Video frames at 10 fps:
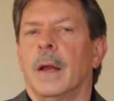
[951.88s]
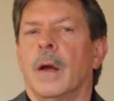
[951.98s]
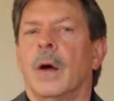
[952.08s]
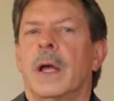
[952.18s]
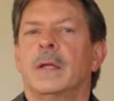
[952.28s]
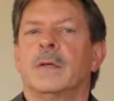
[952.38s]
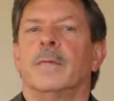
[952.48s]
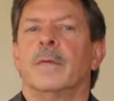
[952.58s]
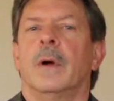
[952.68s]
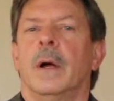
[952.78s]
all kinds
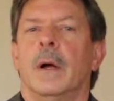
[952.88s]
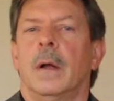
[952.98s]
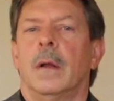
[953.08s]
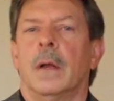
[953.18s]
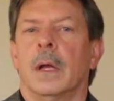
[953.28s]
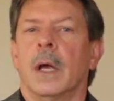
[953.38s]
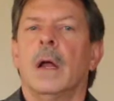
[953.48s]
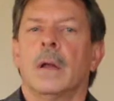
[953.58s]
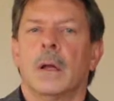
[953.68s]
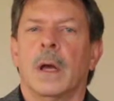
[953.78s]
of
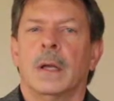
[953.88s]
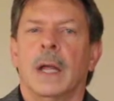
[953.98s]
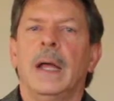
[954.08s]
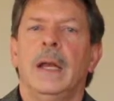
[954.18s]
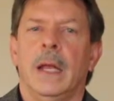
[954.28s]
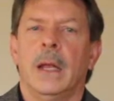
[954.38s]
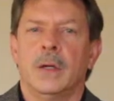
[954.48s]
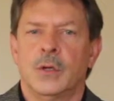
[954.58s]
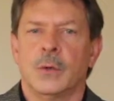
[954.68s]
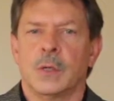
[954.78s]
gut lining
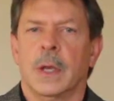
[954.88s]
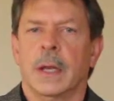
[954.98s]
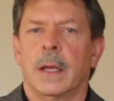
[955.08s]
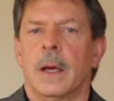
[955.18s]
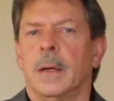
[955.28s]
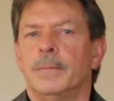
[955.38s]
issues like